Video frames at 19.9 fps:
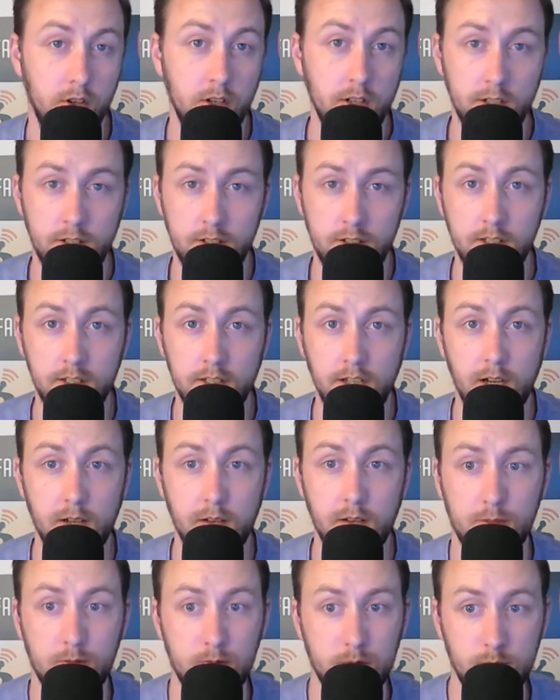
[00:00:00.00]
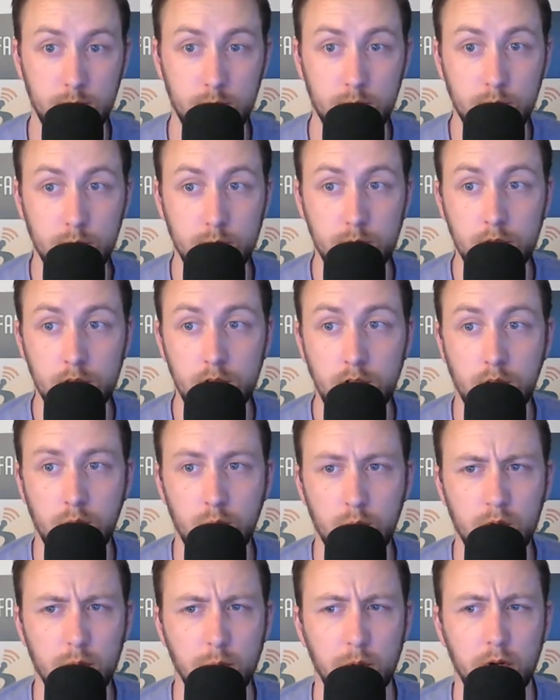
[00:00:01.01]
I didn't think that you know
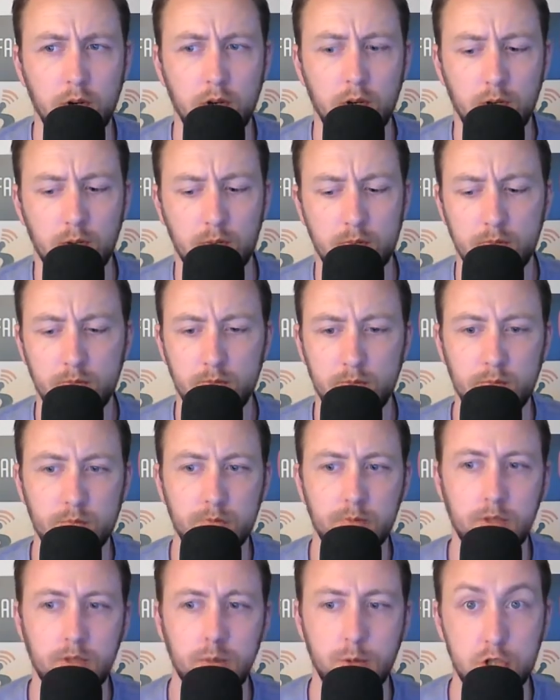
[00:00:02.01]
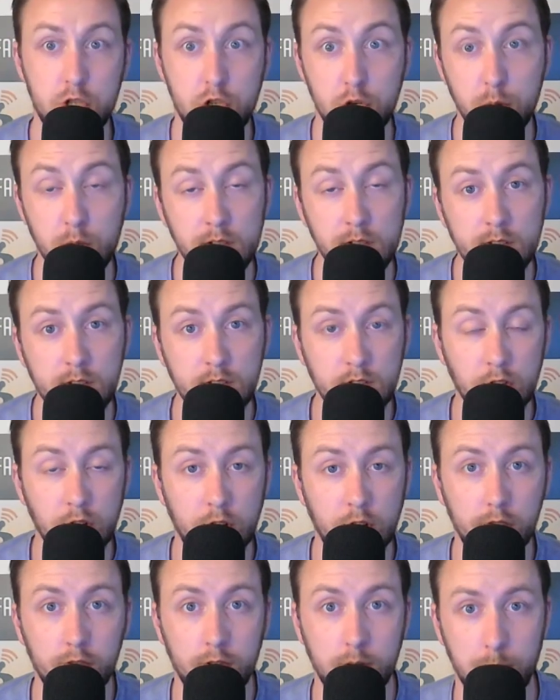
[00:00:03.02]
there were there were shoe ins to
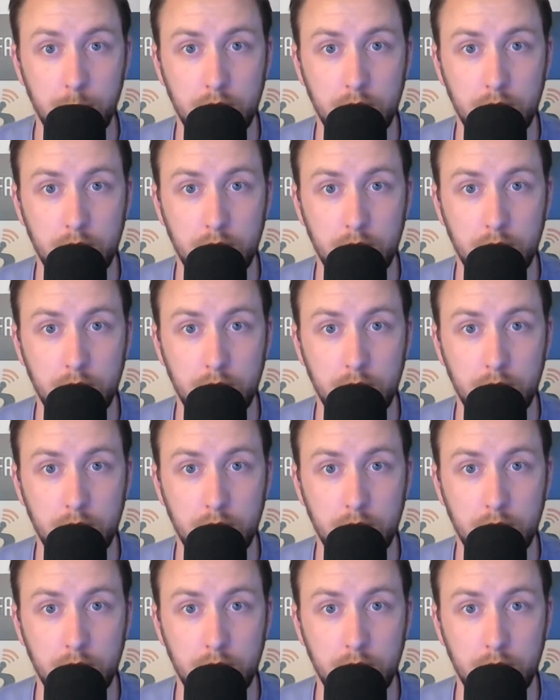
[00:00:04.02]
sign for them.